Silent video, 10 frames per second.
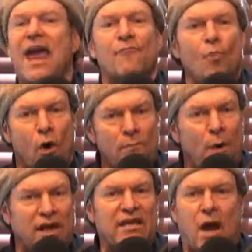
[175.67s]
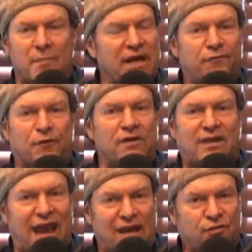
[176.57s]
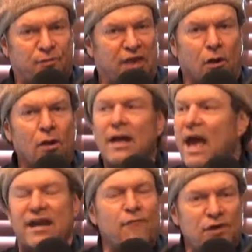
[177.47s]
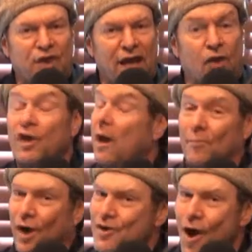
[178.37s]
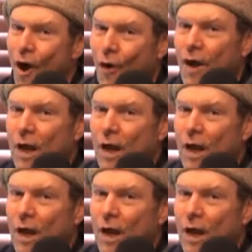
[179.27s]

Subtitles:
have more money coming in for the tax deal and everything else. But no,